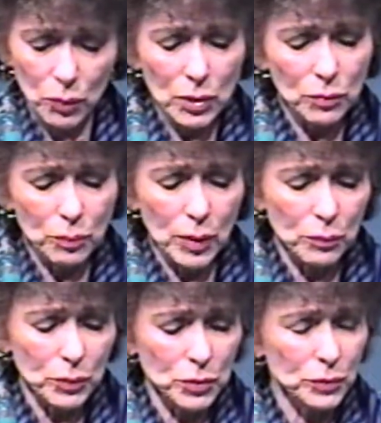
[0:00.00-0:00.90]
what, what
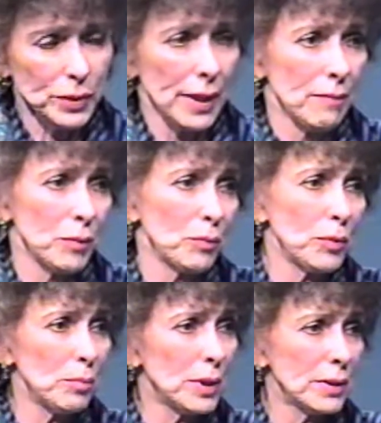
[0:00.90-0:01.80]
would you say would,
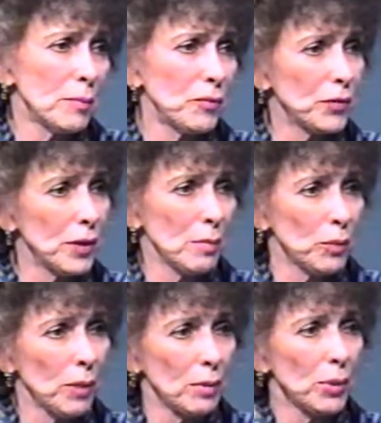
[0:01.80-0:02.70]
would be some of your
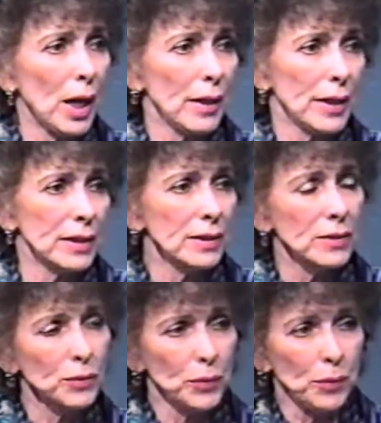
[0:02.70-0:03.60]
number one priorities
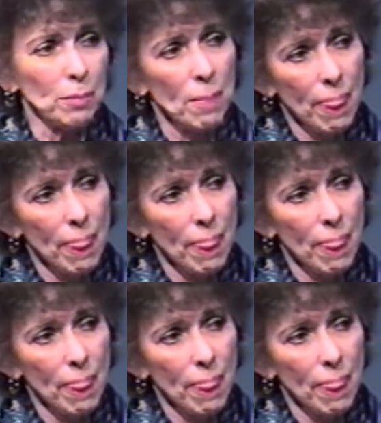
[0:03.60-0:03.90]
as a group?